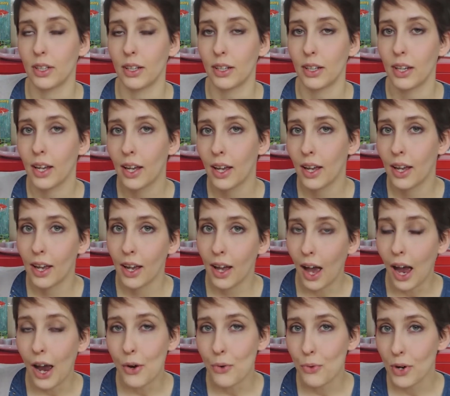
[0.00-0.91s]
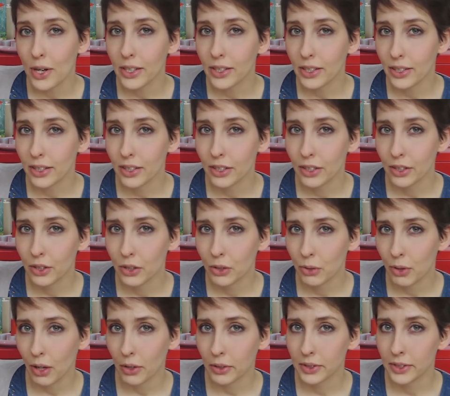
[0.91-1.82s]
I read it in
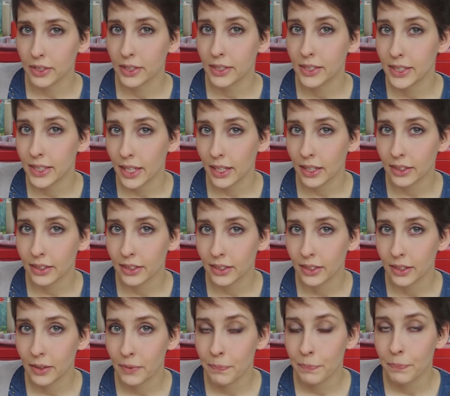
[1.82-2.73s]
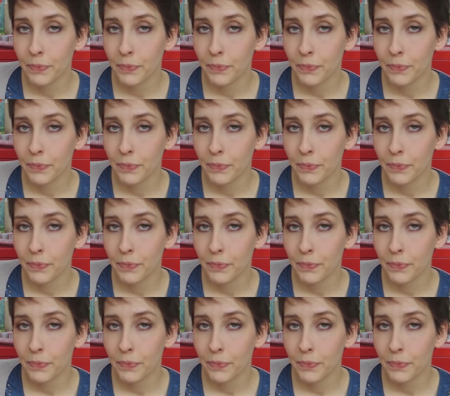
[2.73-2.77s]
2006,